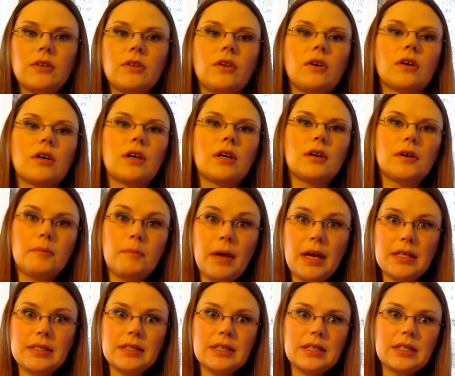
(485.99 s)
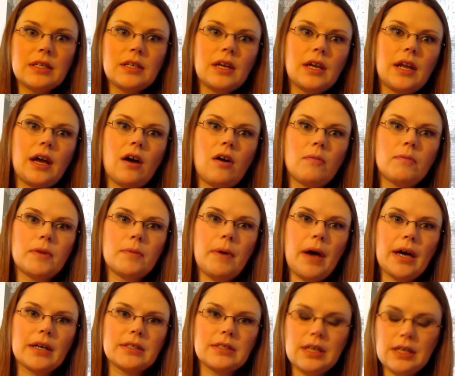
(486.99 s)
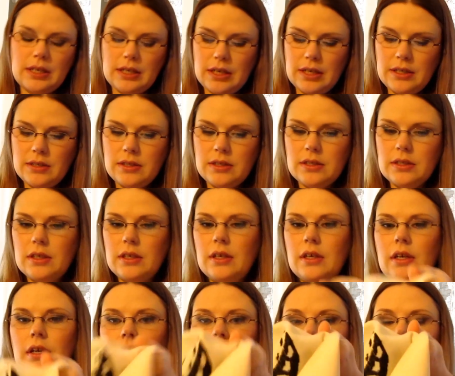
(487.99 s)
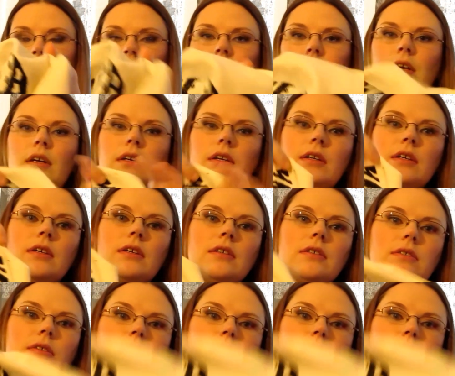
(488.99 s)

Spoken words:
look amazing and help the back stay neat. So